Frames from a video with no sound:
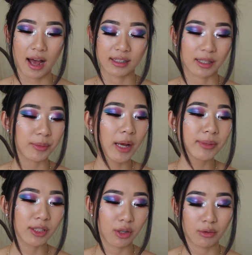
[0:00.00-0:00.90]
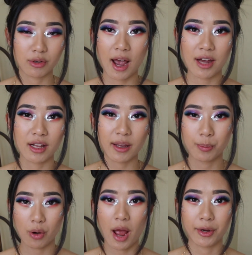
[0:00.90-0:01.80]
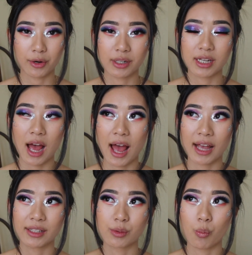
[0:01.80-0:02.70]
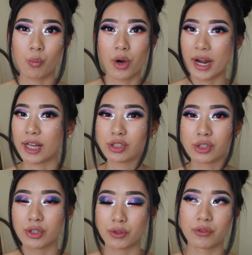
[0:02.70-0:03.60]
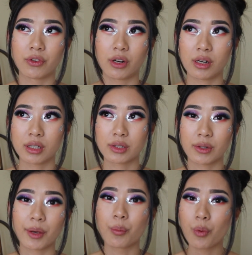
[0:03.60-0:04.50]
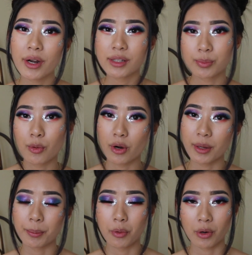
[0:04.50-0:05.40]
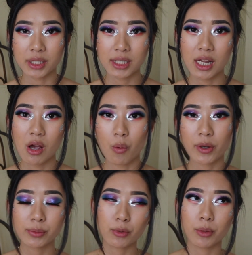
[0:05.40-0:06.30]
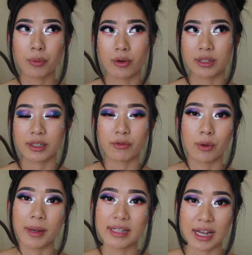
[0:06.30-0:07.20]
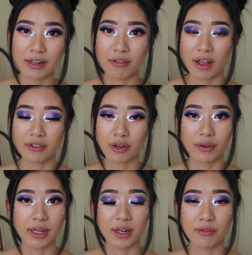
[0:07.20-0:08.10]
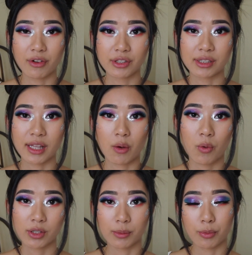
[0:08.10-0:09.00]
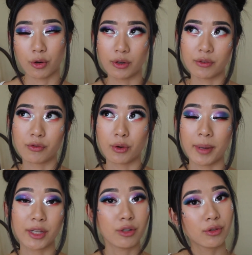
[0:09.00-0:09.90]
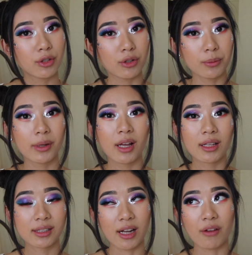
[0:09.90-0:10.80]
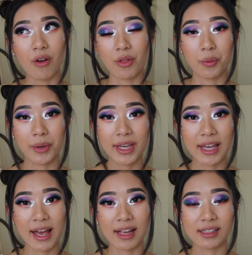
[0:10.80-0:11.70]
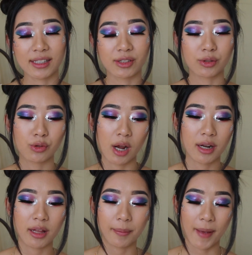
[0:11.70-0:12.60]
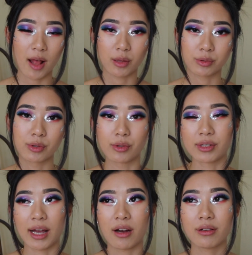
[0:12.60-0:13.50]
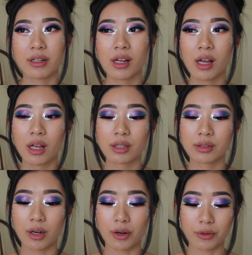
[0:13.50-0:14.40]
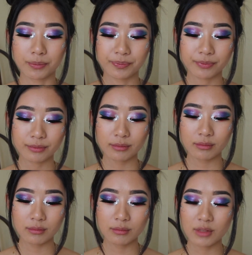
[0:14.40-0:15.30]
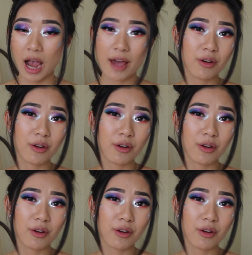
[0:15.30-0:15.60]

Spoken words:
sometimes I don't know how to like prioritize what I should do first, or like what's more important for my 9-to-5 career versus like what's important for my YouTube stuff on the weekends, and just trying to like balance those out. So I